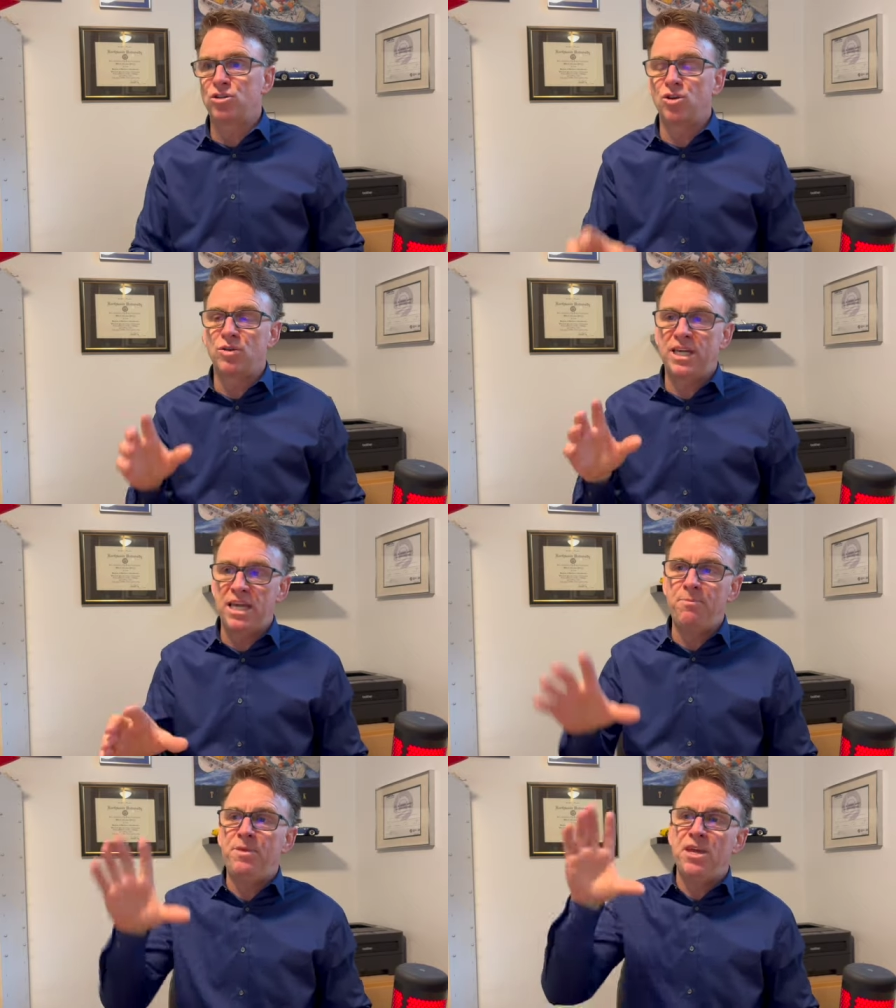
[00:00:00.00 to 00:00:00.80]
so
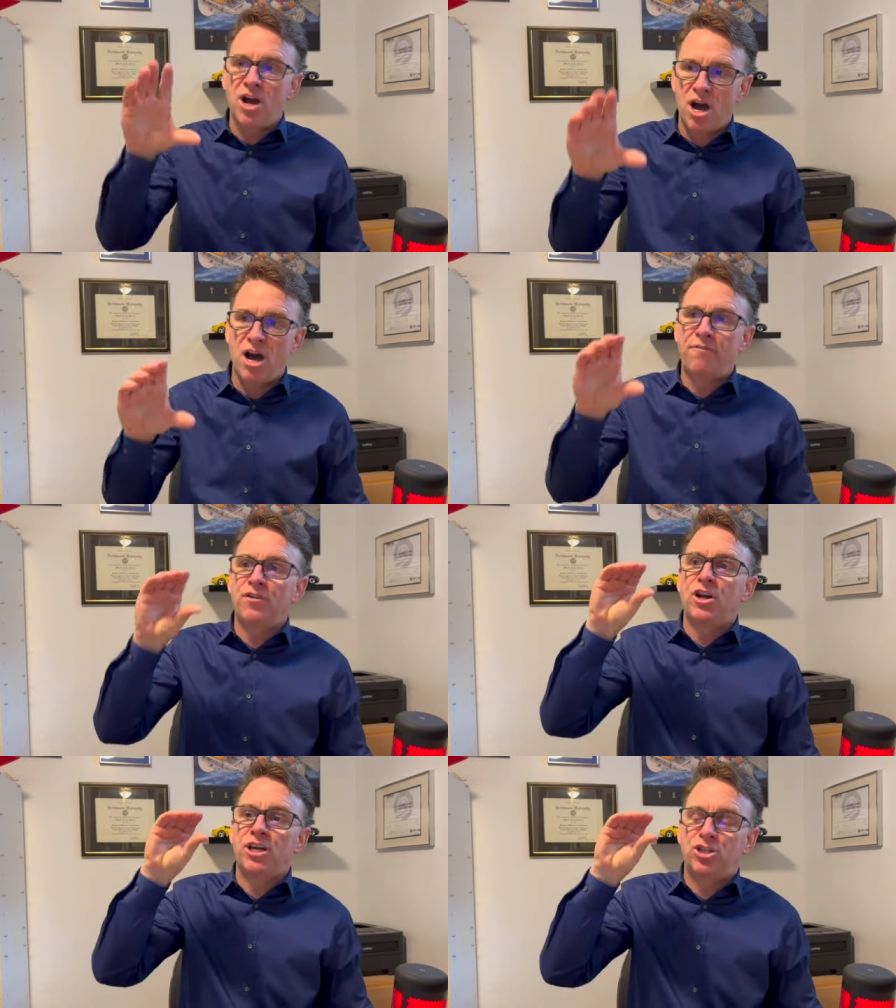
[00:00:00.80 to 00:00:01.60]
keep the
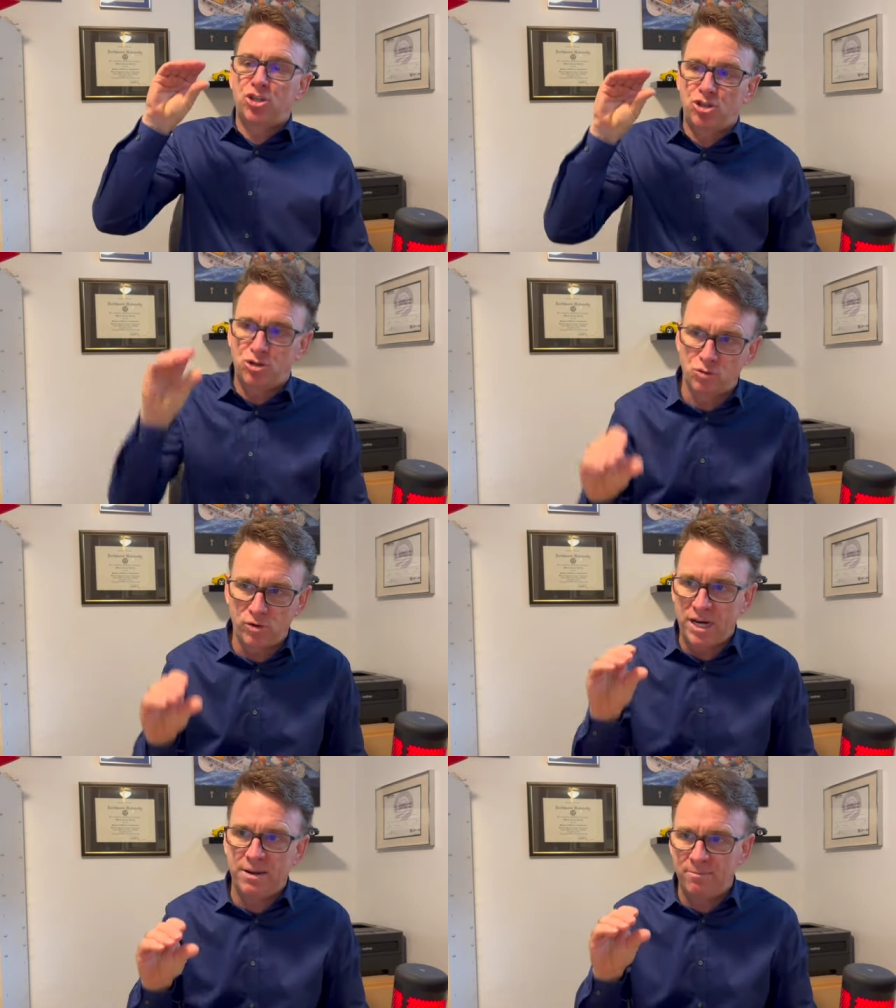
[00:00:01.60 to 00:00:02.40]
offer
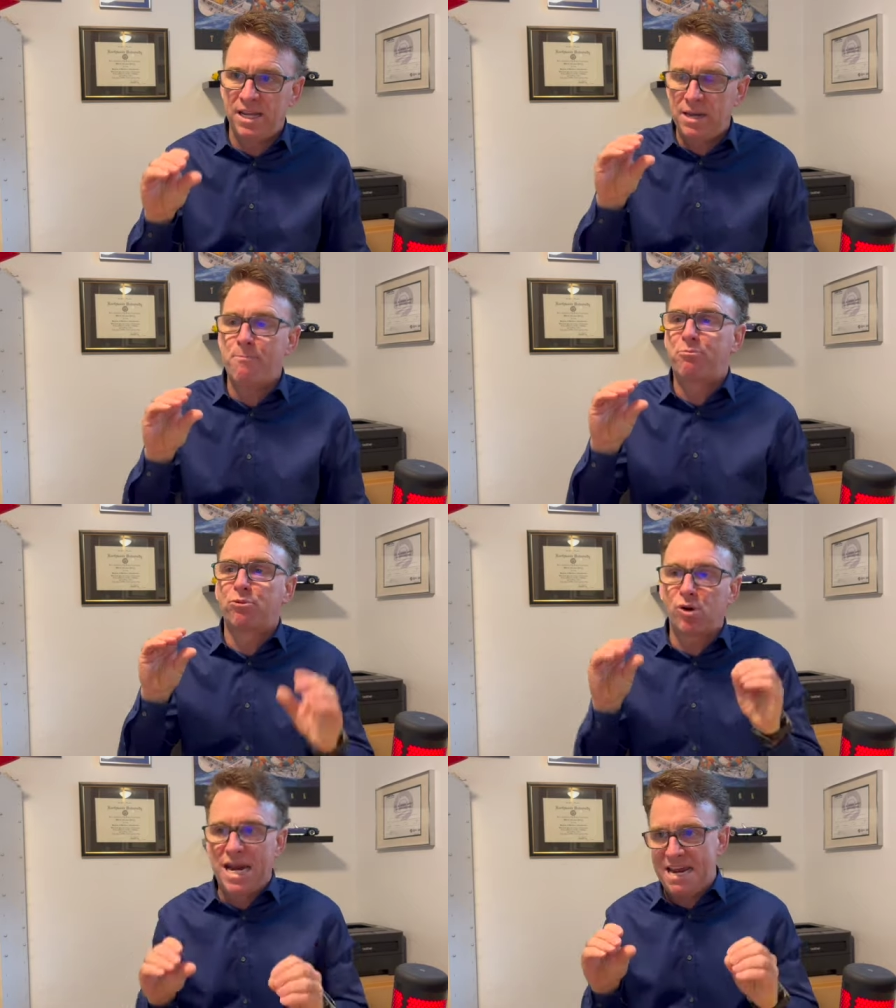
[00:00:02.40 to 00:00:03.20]
extremely
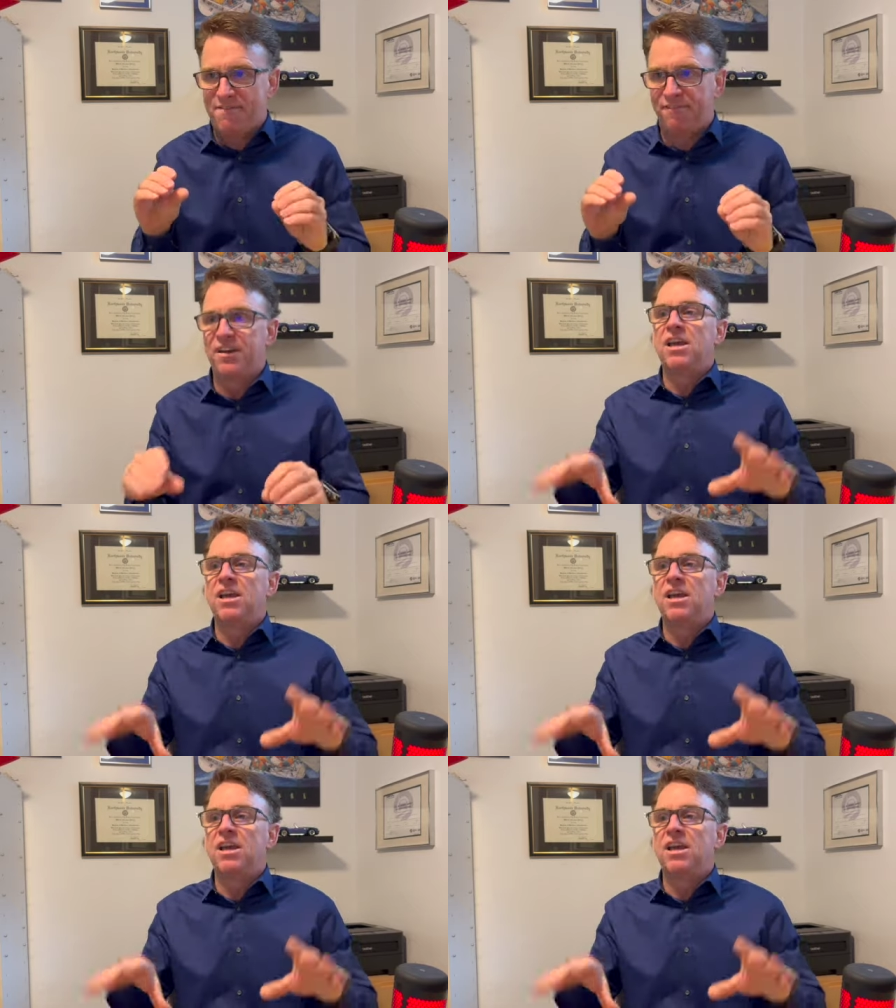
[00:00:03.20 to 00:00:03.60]
brief,